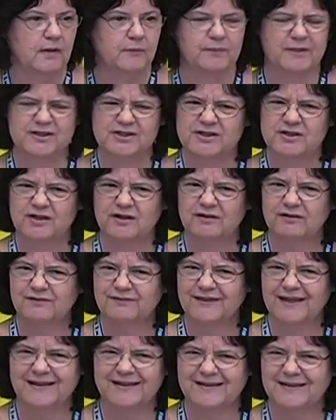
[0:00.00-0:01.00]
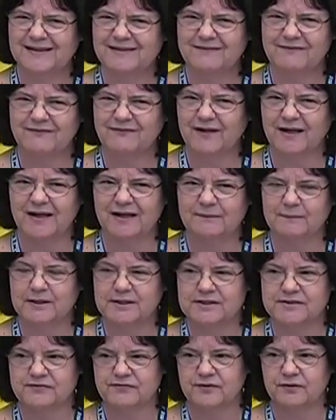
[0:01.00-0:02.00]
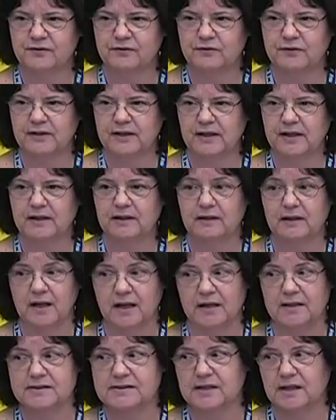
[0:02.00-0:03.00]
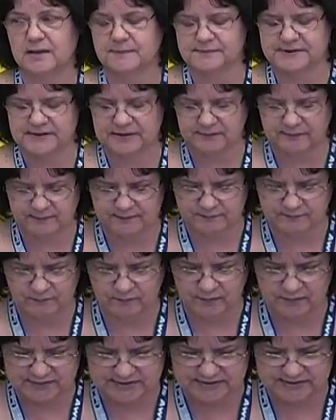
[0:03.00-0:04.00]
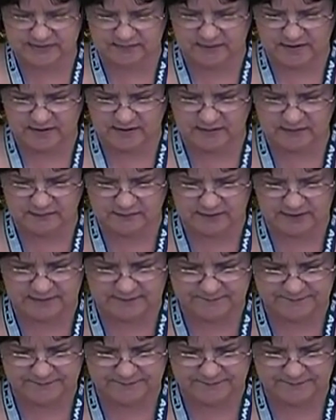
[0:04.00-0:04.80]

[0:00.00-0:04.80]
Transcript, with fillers: but you know, they didn't find much food, and a lot of times they were still hungry.